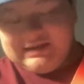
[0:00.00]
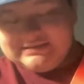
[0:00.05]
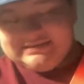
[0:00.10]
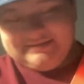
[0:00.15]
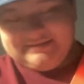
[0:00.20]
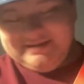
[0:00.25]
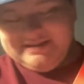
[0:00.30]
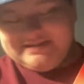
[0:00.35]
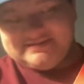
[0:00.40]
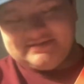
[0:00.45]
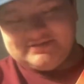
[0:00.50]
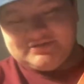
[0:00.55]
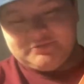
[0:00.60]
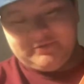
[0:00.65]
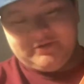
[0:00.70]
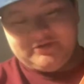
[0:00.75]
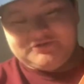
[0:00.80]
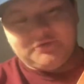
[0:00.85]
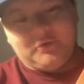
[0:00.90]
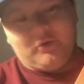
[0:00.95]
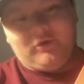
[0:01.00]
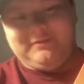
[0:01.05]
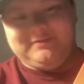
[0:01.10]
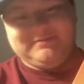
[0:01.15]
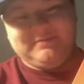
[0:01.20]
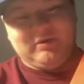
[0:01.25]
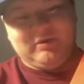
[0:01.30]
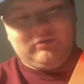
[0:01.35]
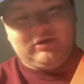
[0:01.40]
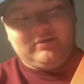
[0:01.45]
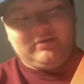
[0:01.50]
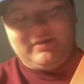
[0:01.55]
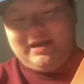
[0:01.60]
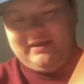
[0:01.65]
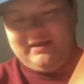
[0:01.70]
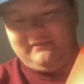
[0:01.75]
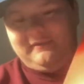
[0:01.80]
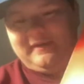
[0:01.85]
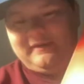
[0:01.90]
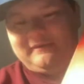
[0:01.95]
To me, this will always be one of
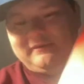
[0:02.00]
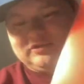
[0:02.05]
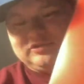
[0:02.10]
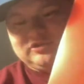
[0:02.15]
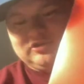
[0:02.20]
my favorite